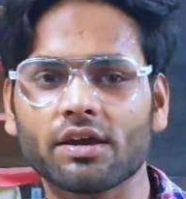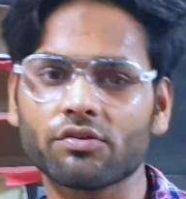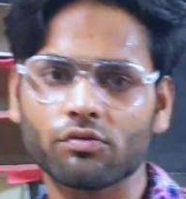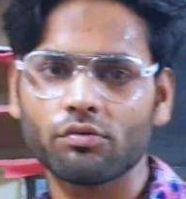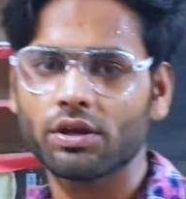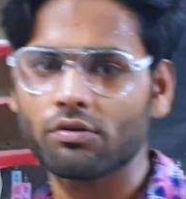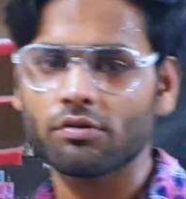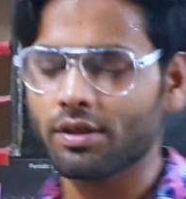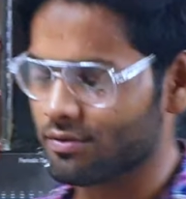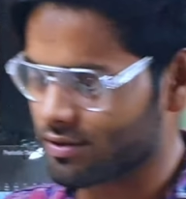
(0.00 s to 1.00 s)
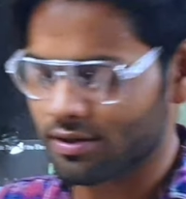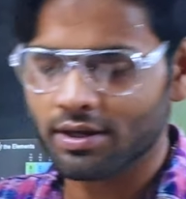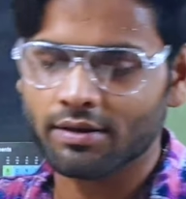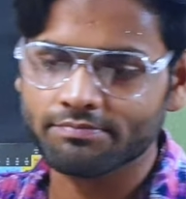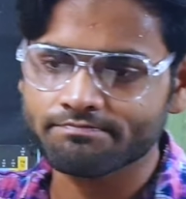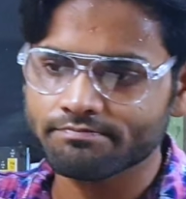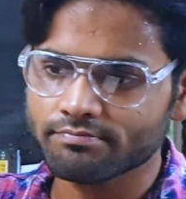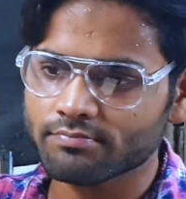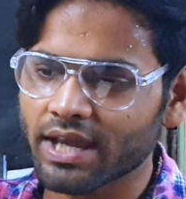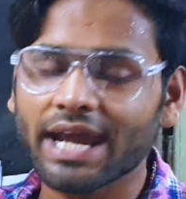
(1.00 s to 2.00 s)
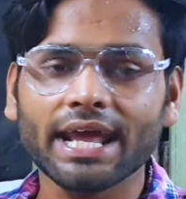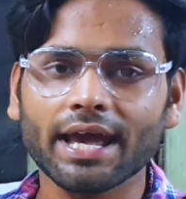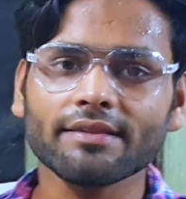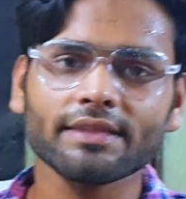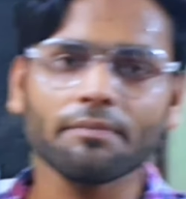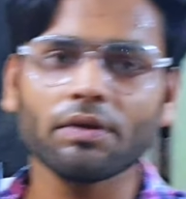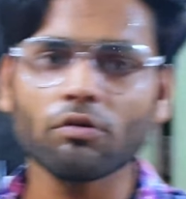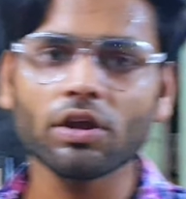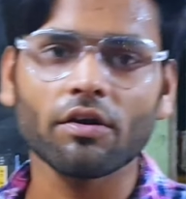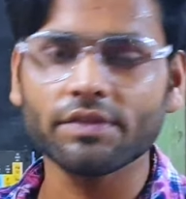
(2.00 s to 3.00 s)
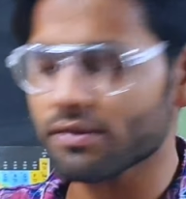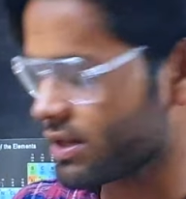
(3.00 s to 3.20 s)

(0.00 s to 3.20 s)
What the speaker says: to enhance the beauty of this